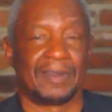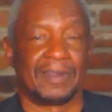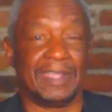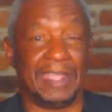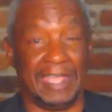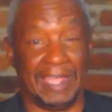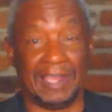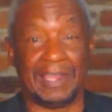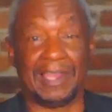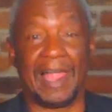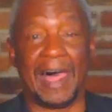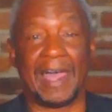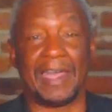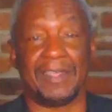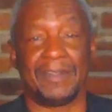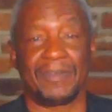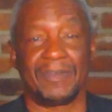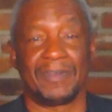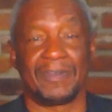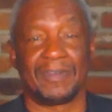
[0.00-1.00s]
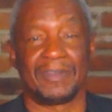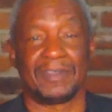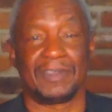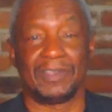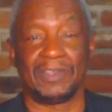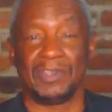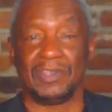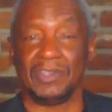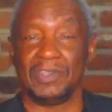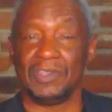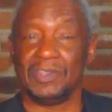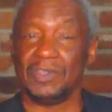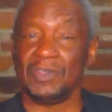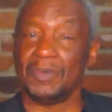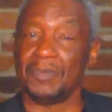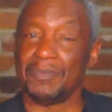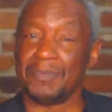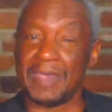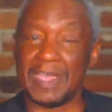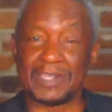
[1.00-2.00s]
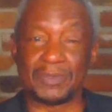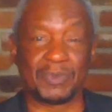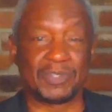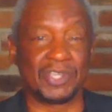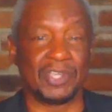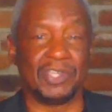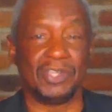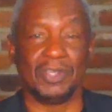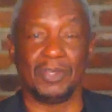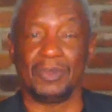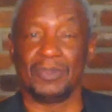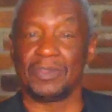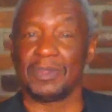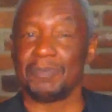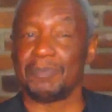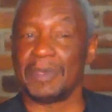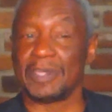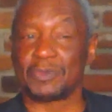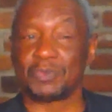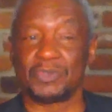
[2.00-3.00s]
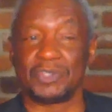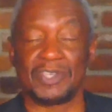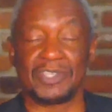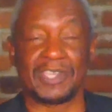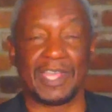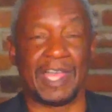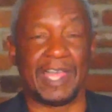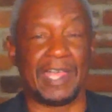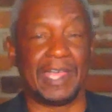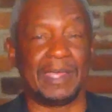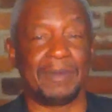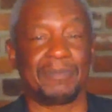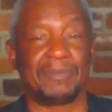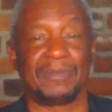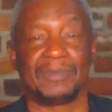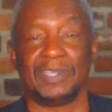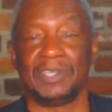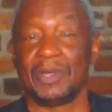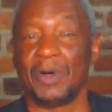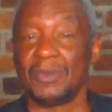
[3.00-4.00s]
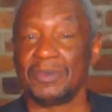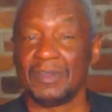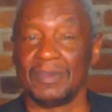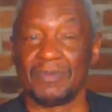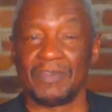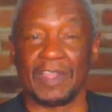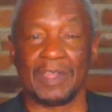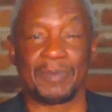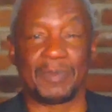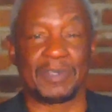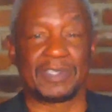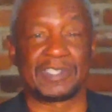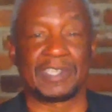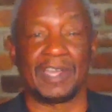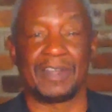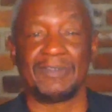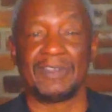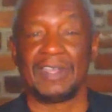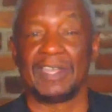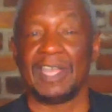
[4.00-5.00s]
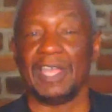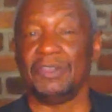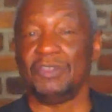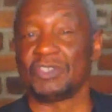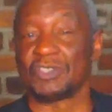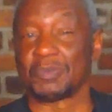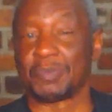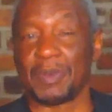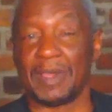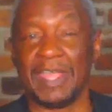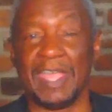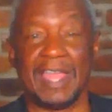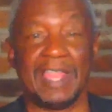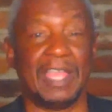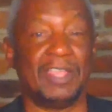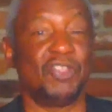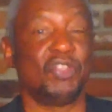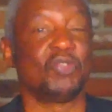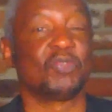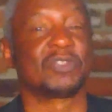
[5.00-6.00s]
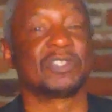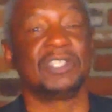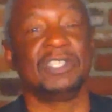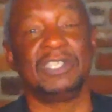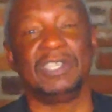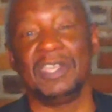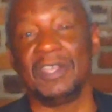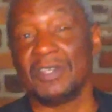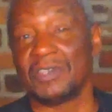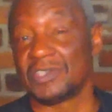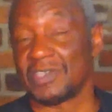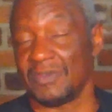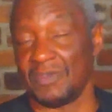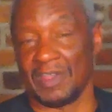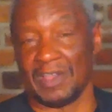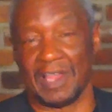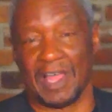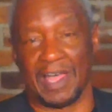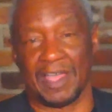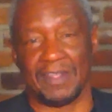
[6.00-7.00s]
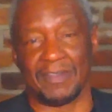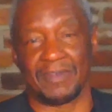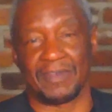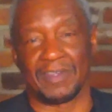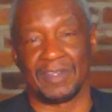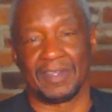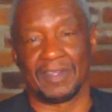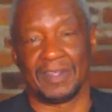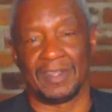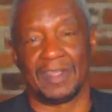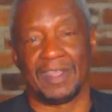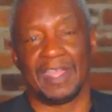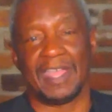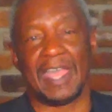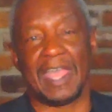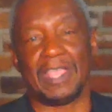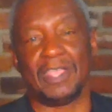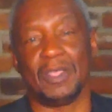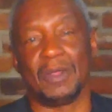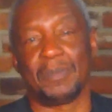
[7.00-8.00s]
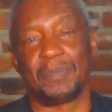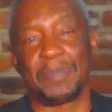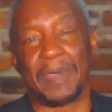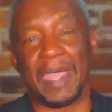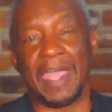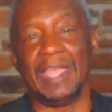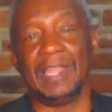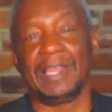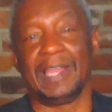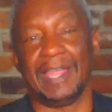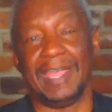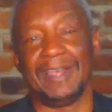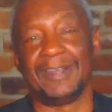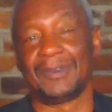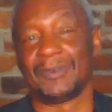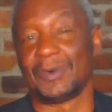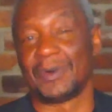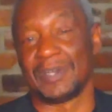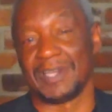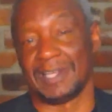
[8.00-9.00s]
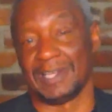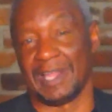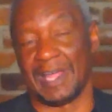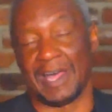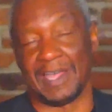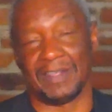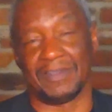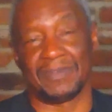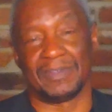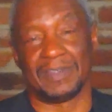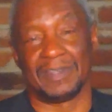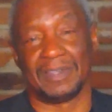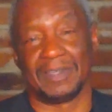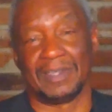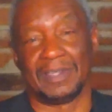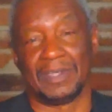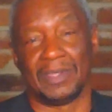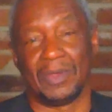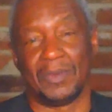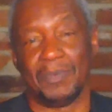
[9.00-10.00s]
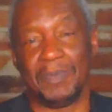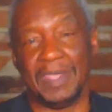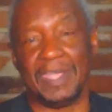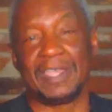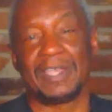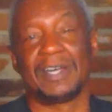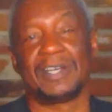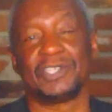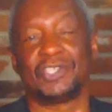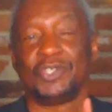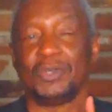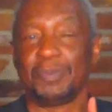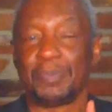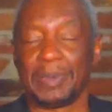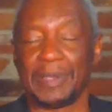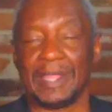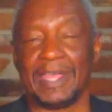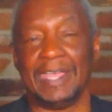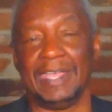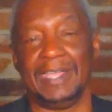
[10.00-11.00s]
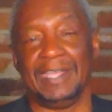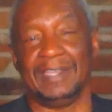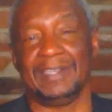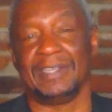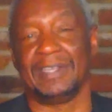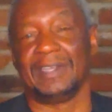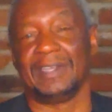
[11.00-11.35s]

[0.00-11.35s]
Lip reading: In life, you mess with your youth, you mess with your time, you don't develop yourself, and you just plan and use years of your life, and you pay later on in life because you played